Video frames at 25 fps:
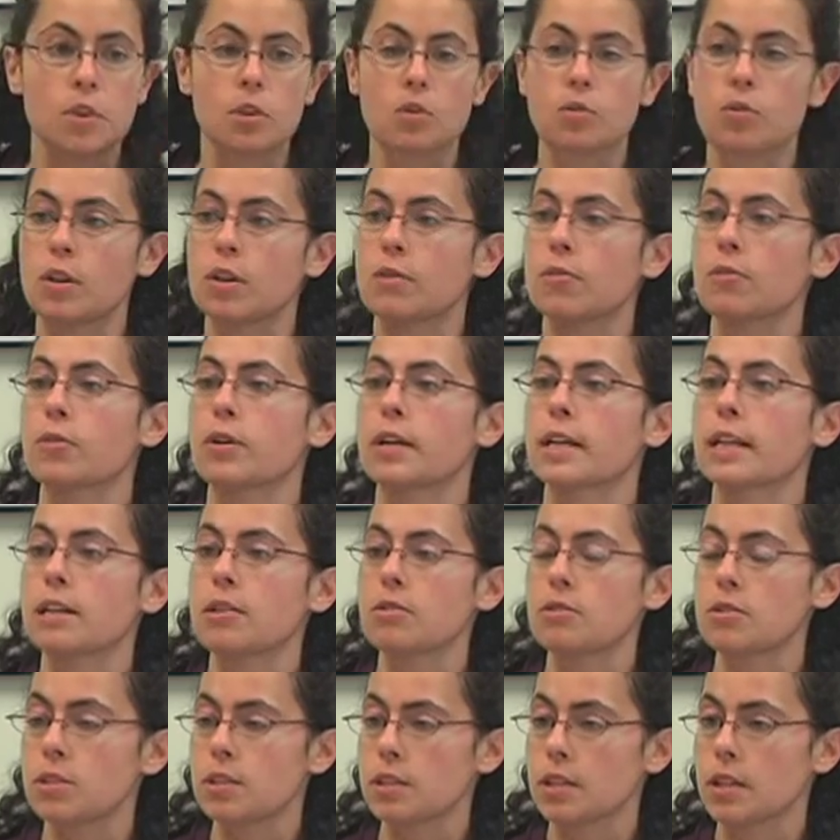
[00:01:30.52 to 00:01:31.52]
3 or 4
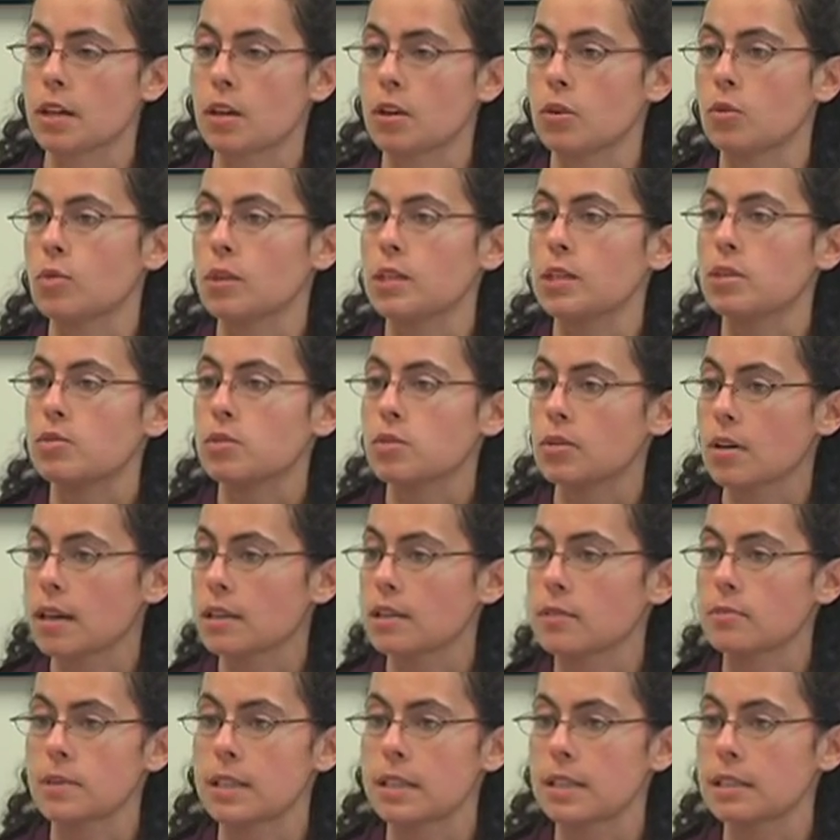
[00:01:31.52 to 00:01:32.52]
years ago when you
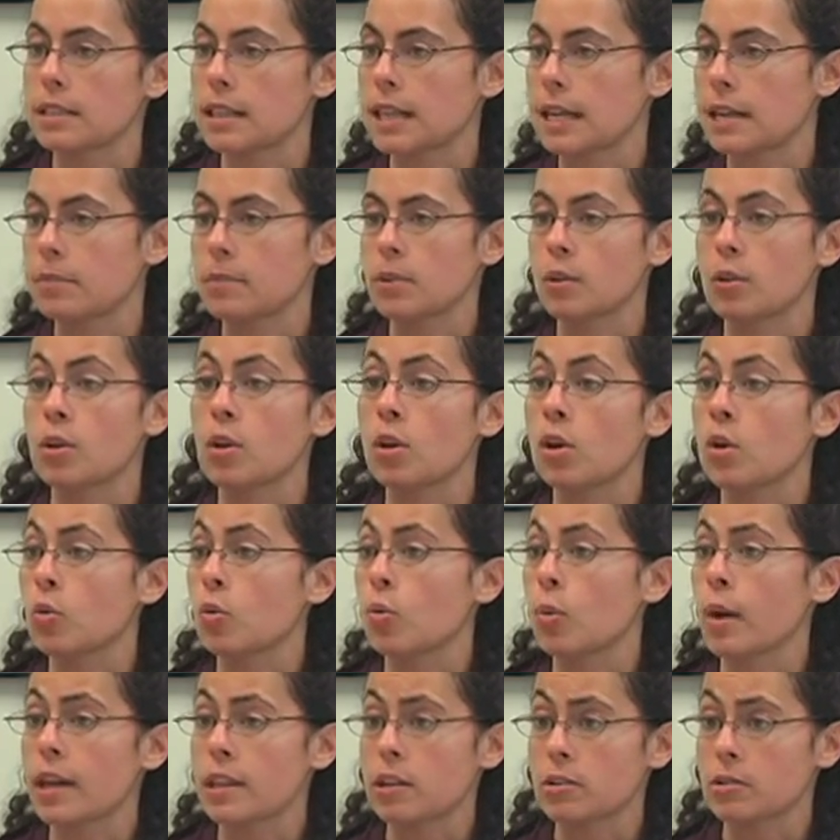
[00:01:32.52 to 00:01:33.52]
saw them on the label,
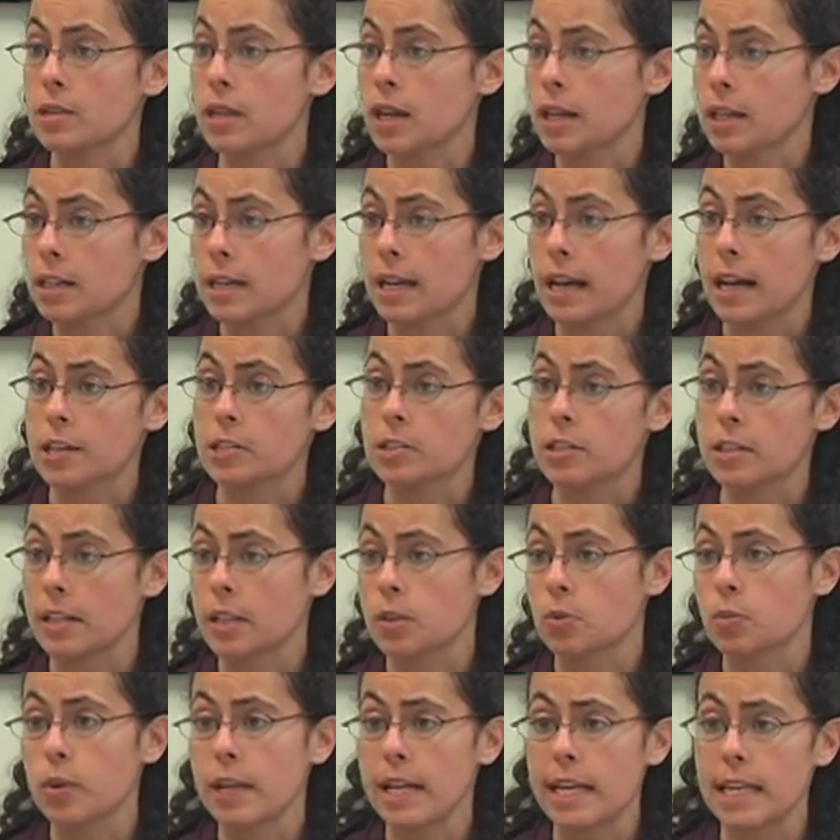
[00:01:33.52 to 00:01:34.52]
whether or not it actually
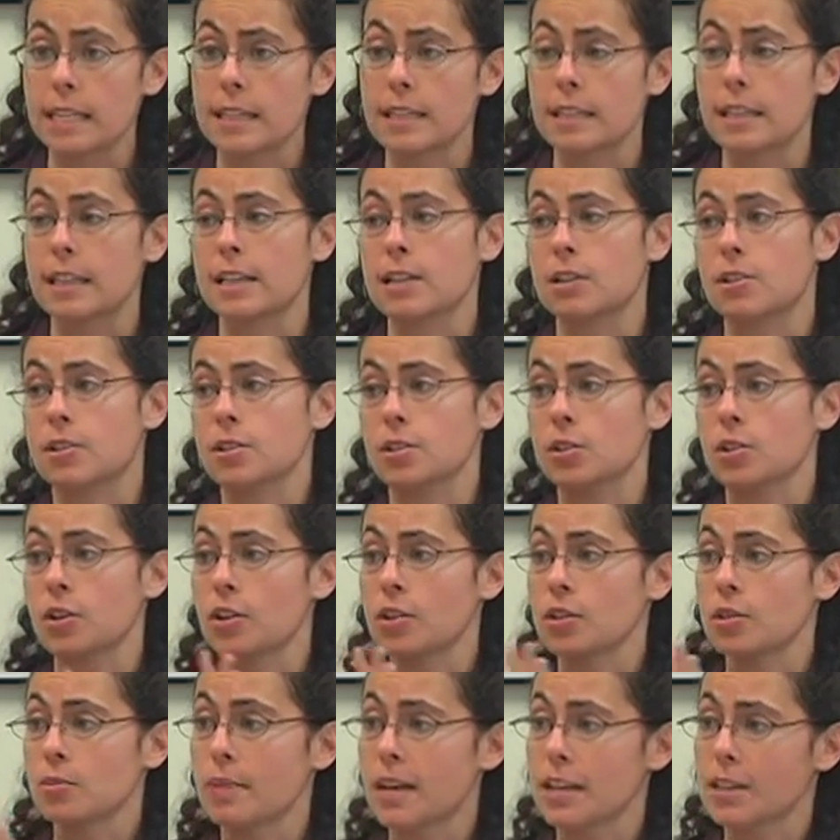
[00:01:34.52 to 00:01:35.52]
had wheat, and then you had to
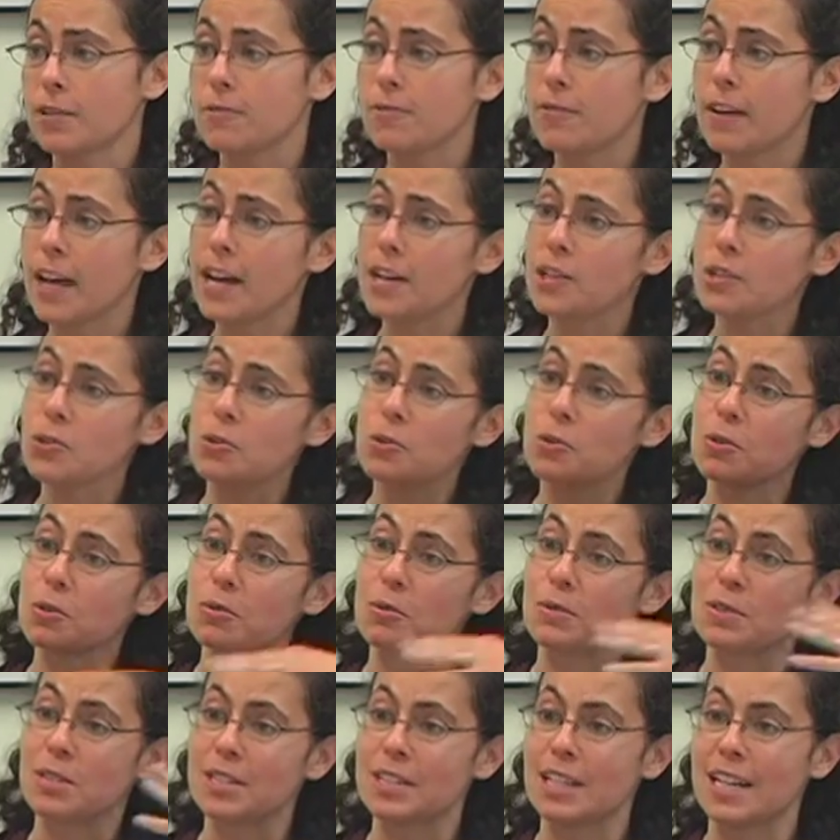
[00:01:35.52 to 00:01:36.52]
call the manufacturer, and
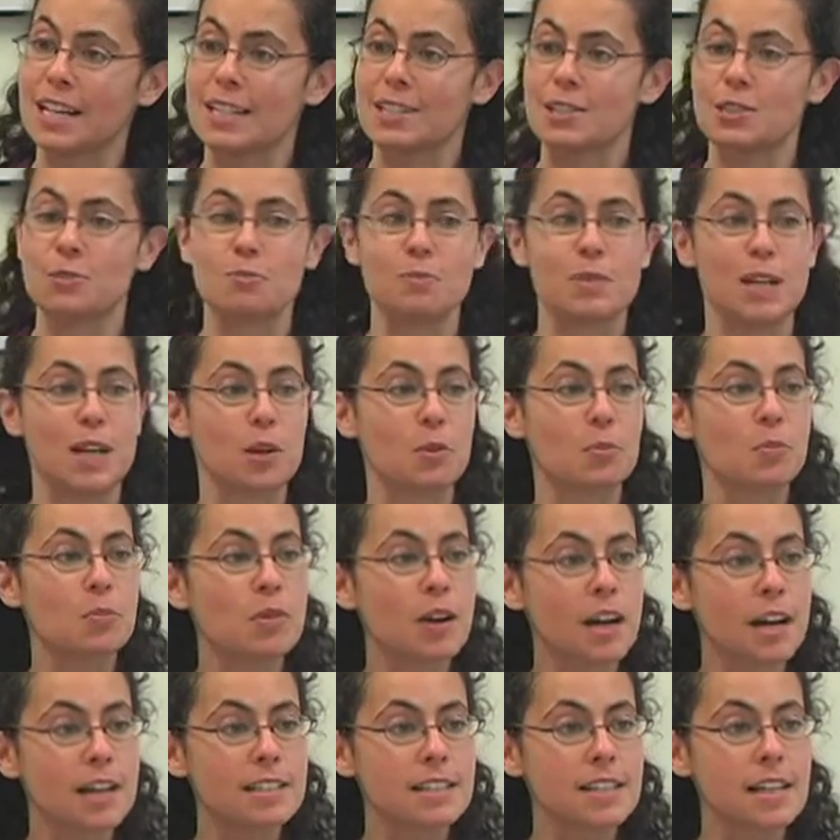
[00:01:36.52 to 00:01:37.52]
it was a nice big
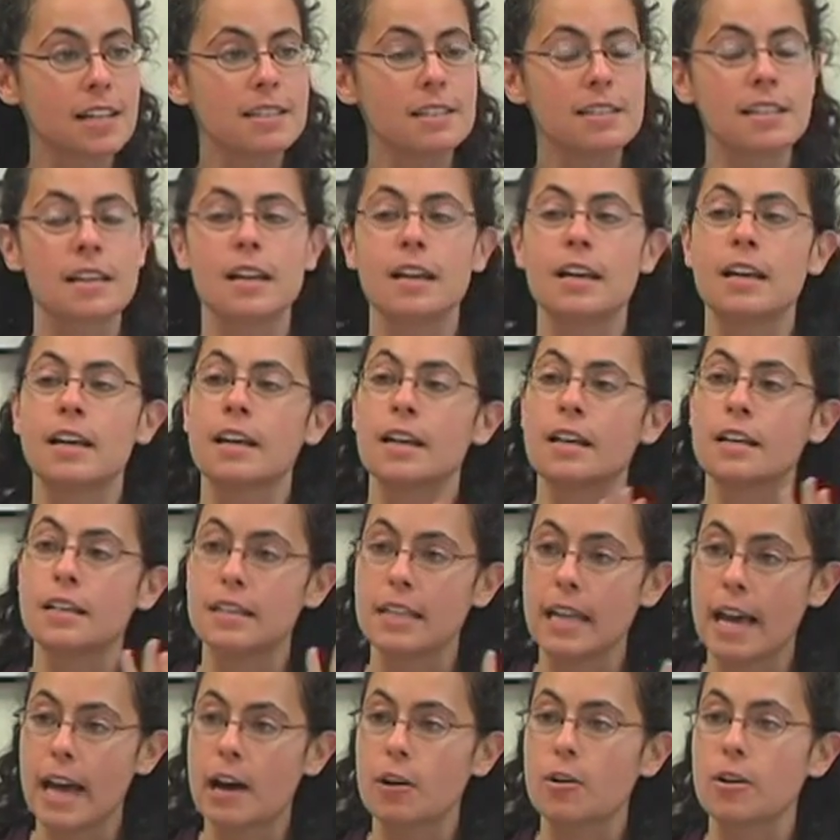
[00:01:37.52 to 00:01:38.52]
process.
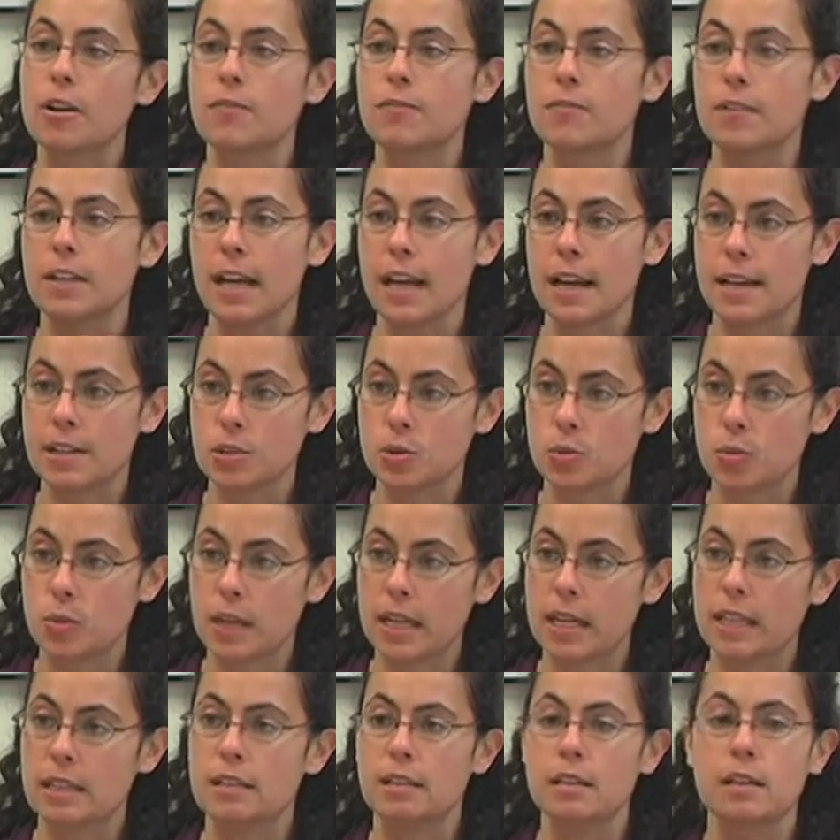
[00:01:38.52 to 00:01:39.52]
Now, if it has
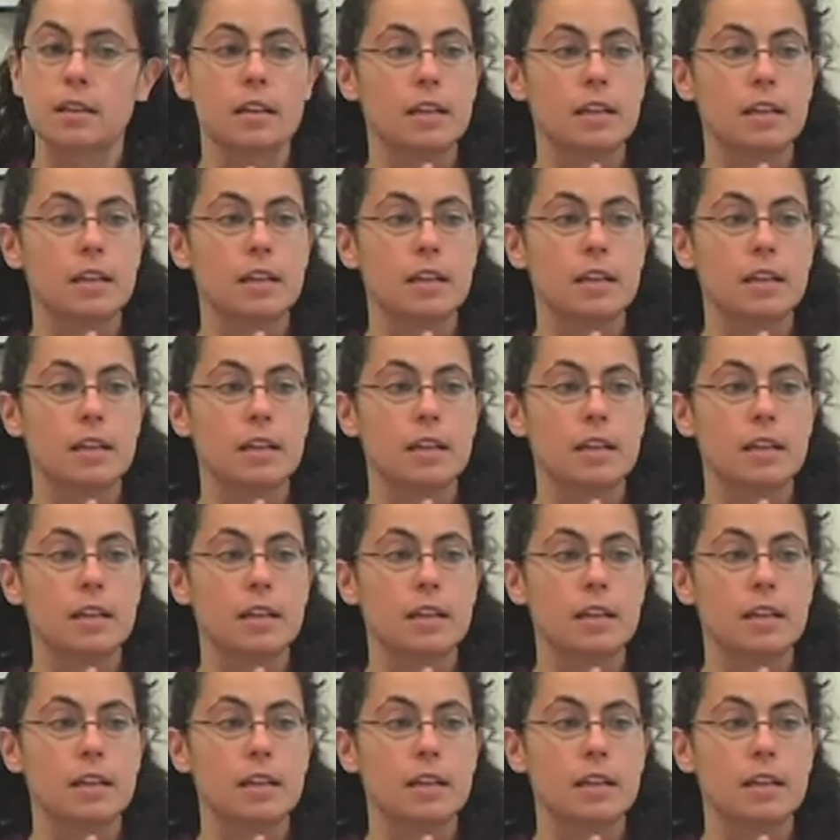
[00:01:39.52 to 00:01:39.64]
wheat,